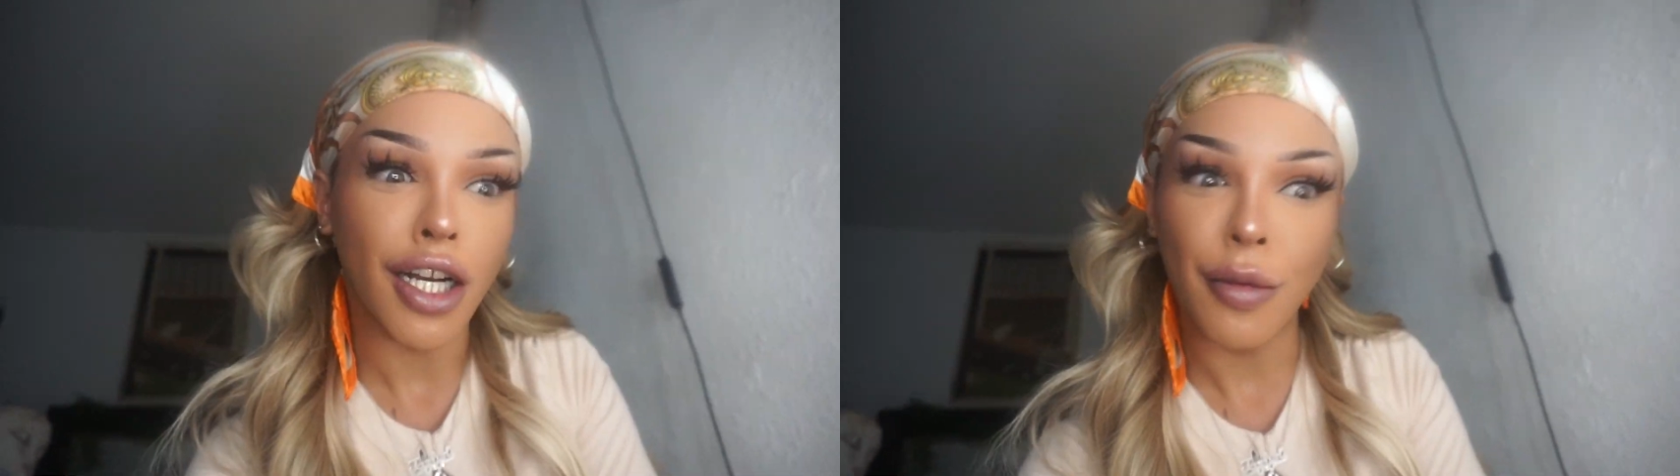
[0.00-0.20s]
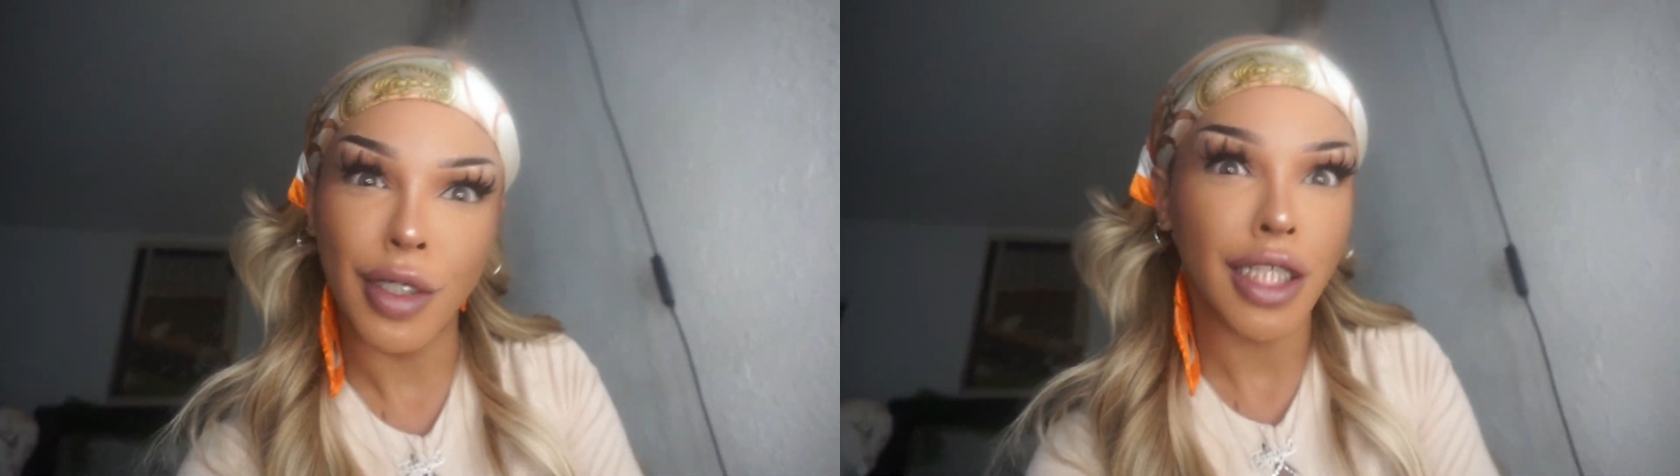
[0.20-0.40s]

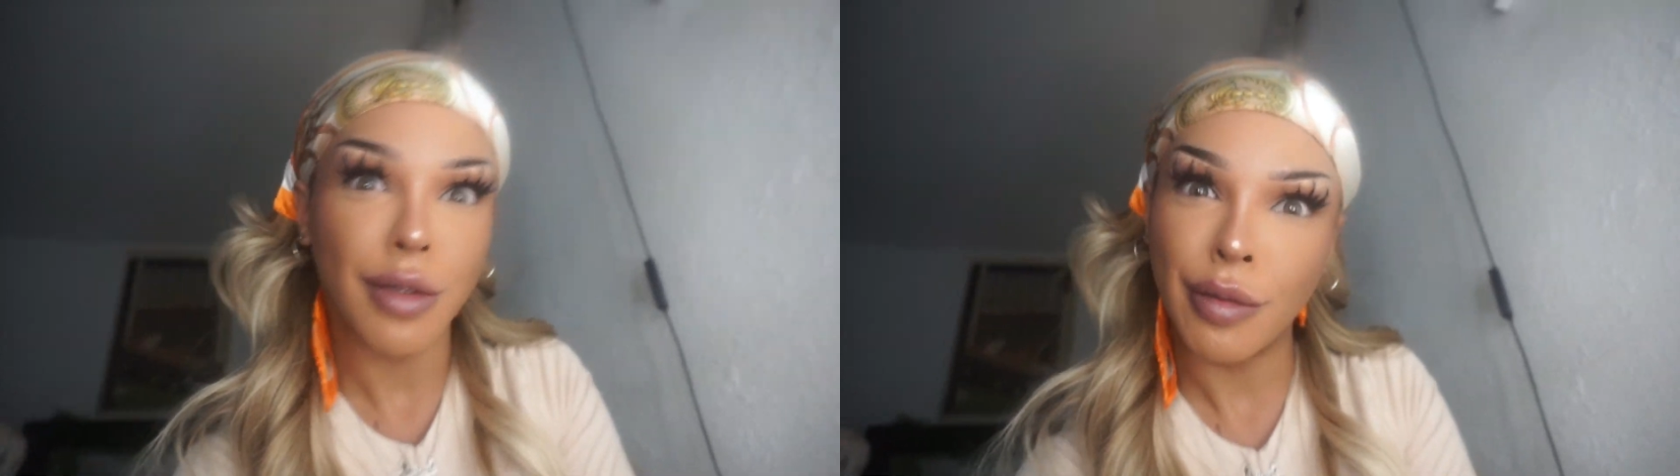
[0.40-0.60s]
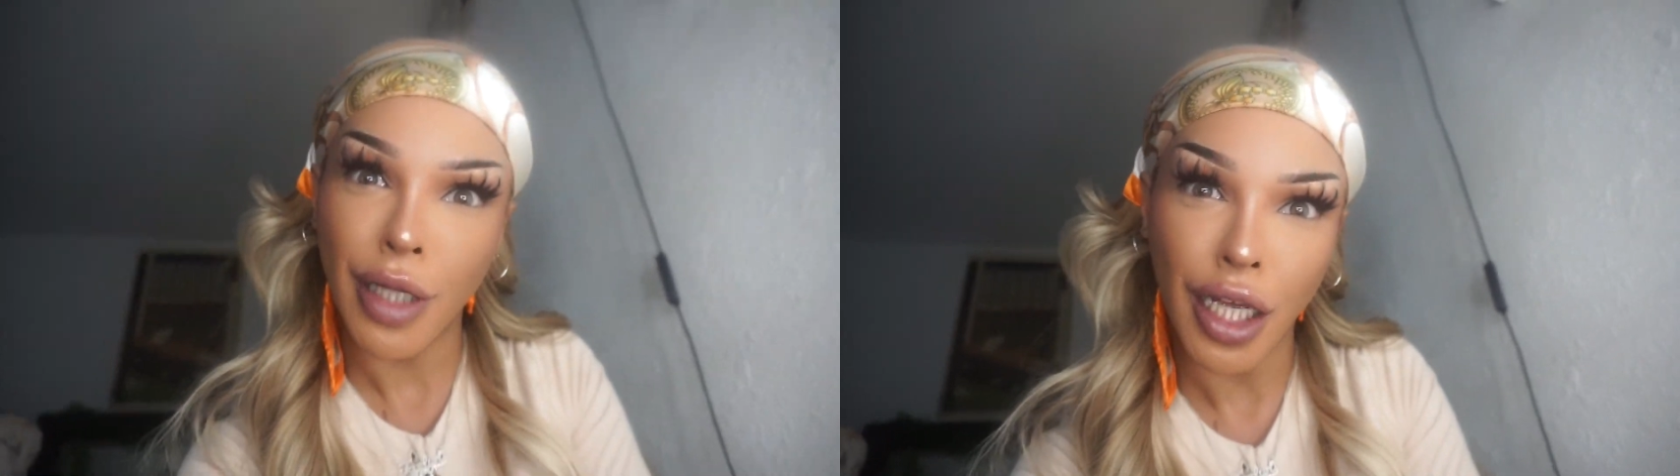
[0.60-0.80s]
company
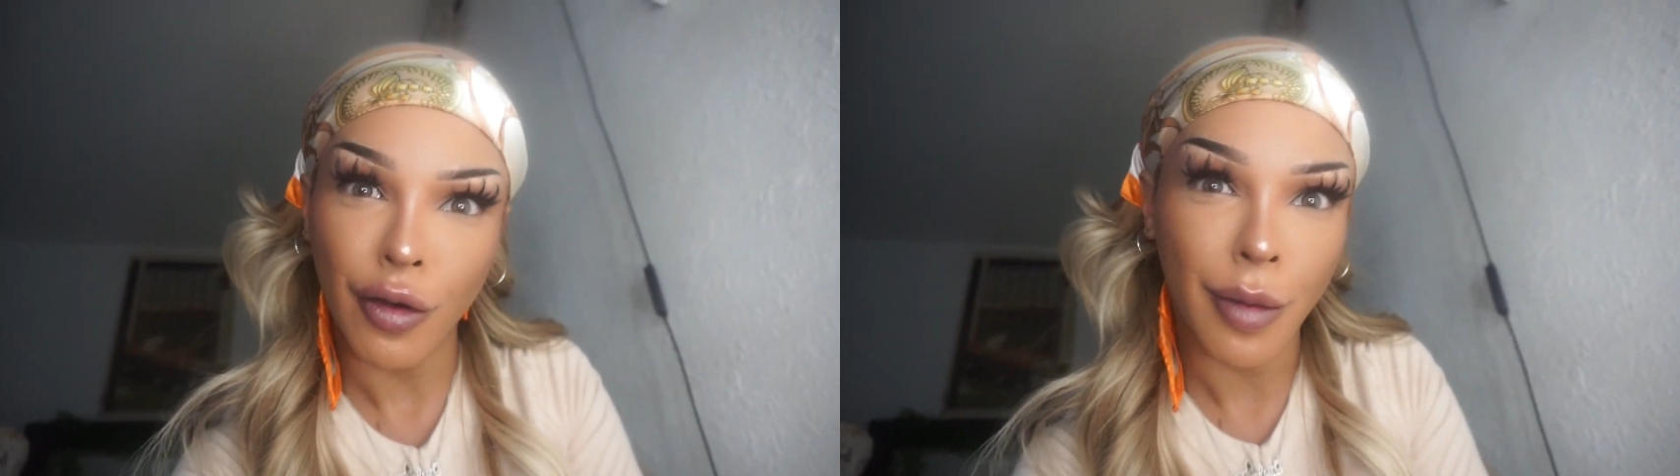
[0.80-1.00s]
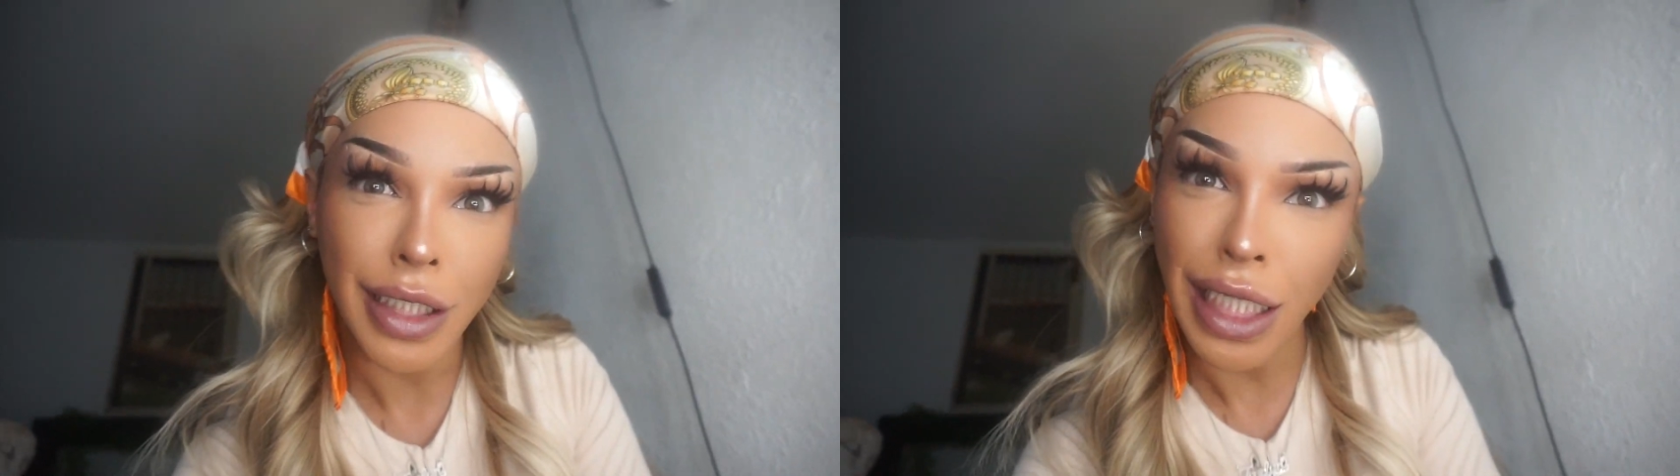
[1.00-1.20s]
he's playing
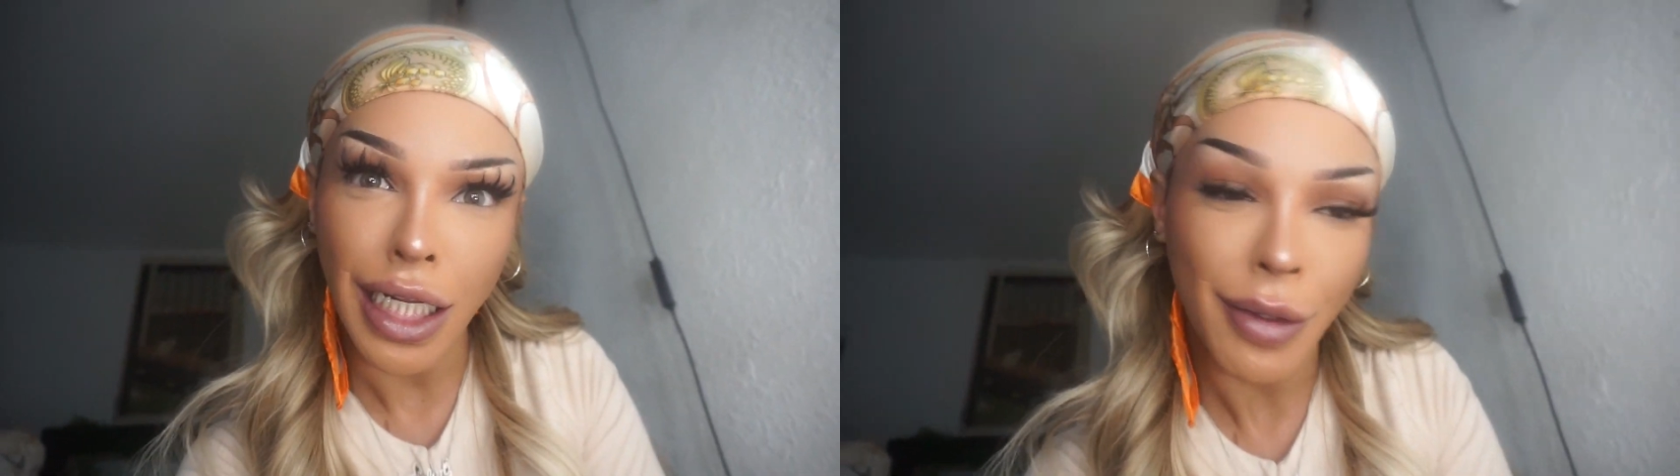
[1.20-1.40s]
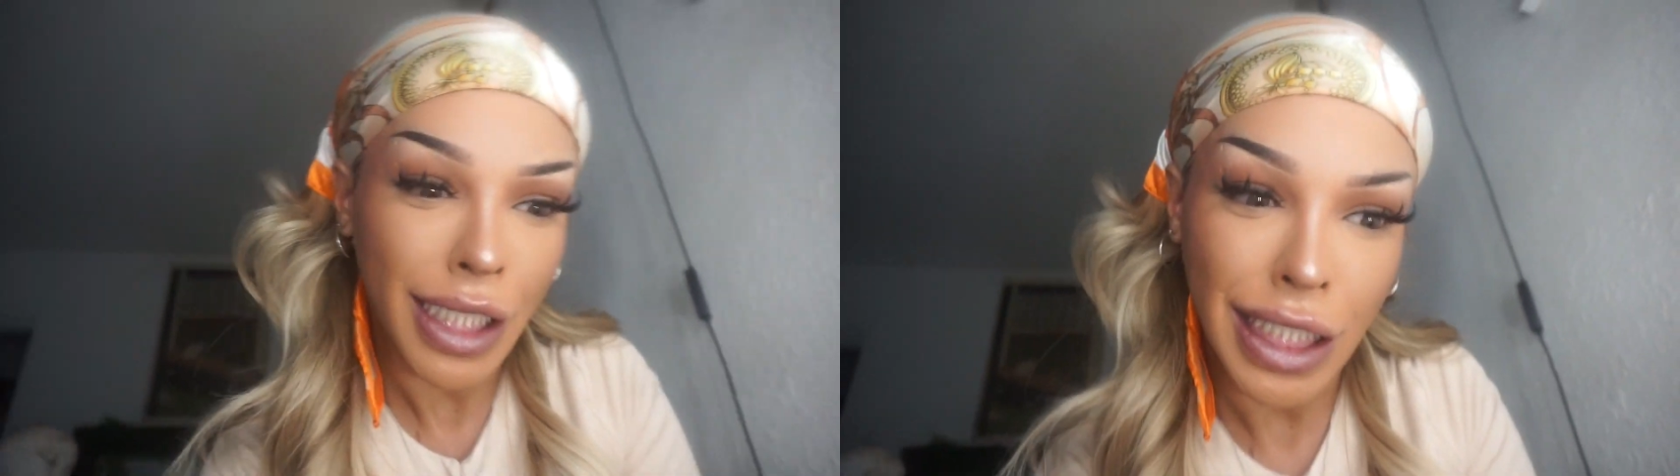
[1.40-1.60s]
with me sending me